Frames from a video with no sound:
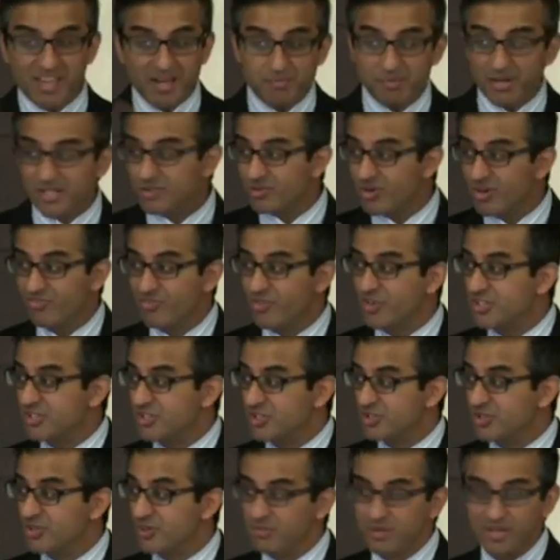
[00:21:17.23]
And by
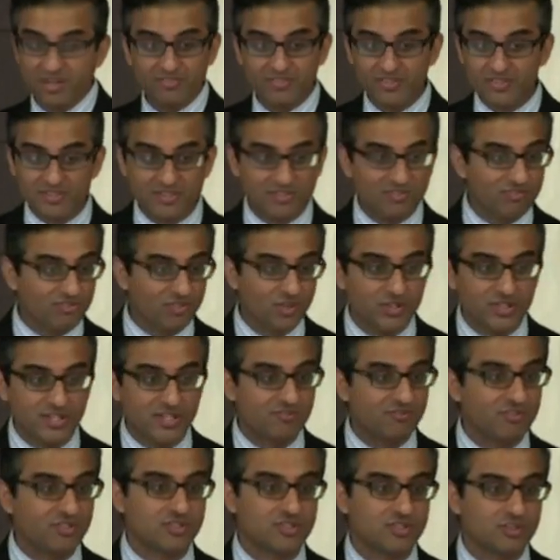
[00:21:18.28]
1242, Ibn Nafis is fully
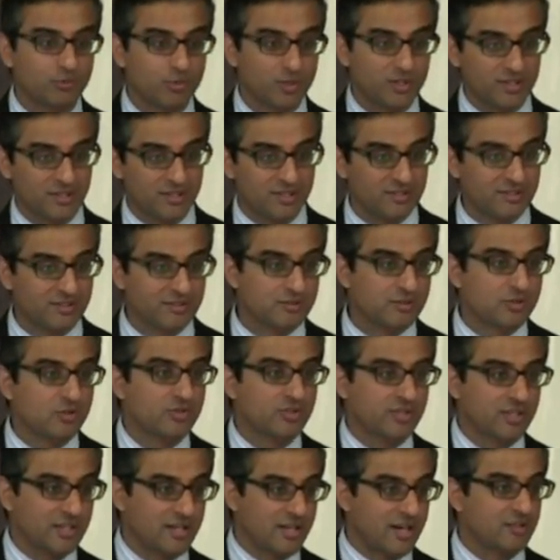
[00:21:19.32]
conversant with it and is
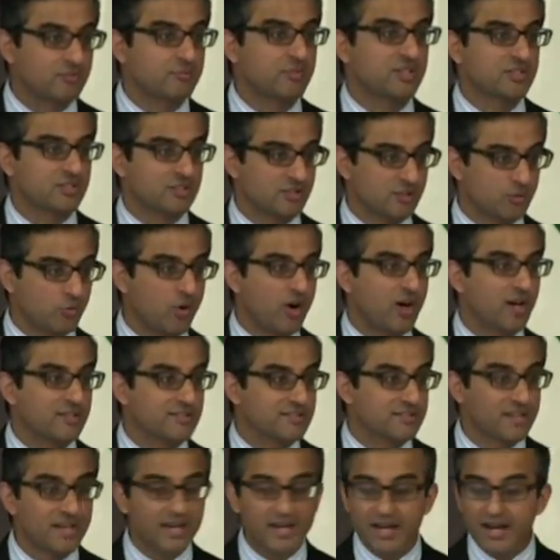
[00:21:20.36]
using it as much as he
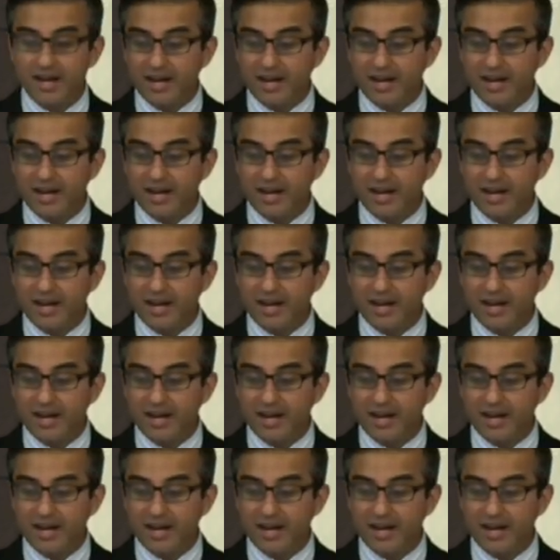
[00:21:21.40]
wants.